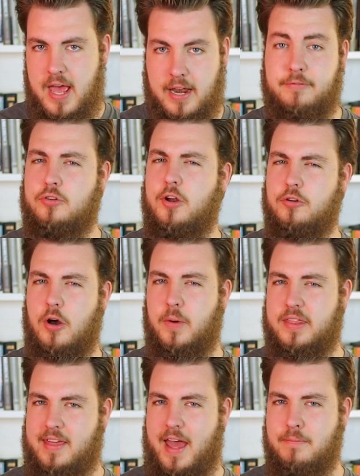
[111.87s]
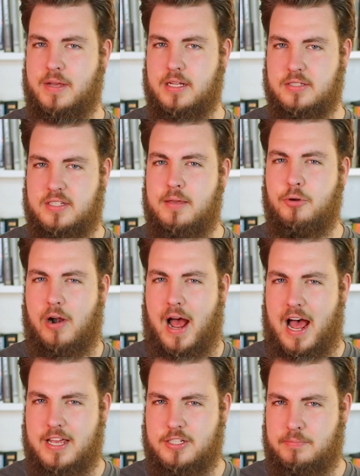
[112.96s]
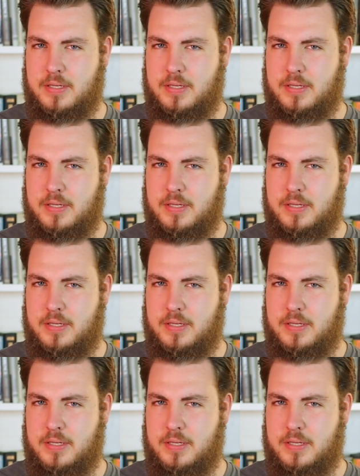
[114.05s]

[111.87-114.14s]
And if you don't know what that means, keep your eyes